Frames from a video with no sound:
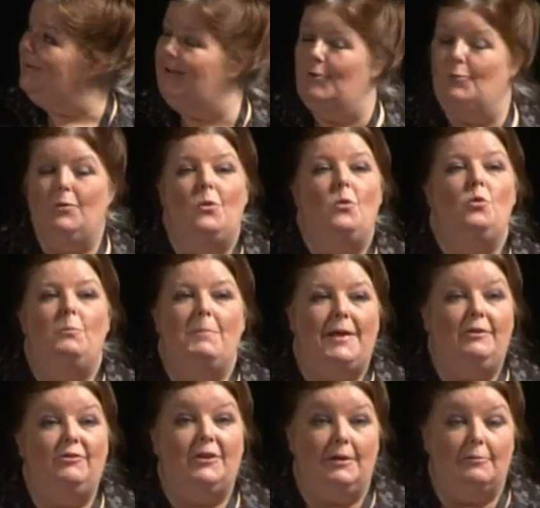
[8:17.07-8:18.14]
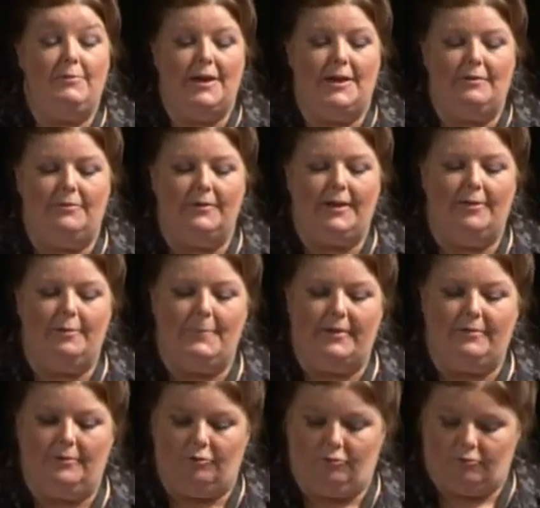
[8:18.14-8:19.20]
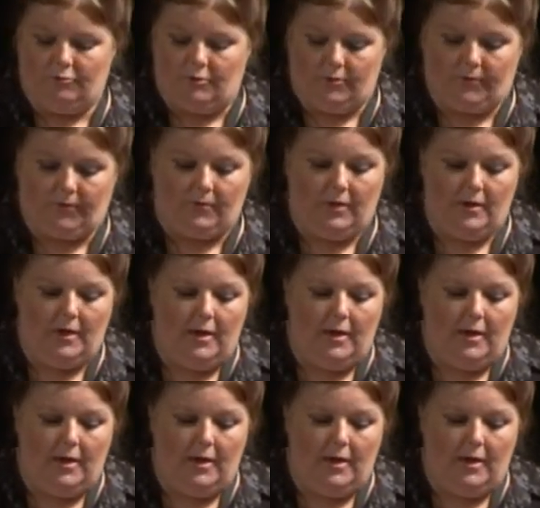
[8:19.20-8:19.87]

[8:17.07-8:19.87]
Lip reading: all media really to get the message across.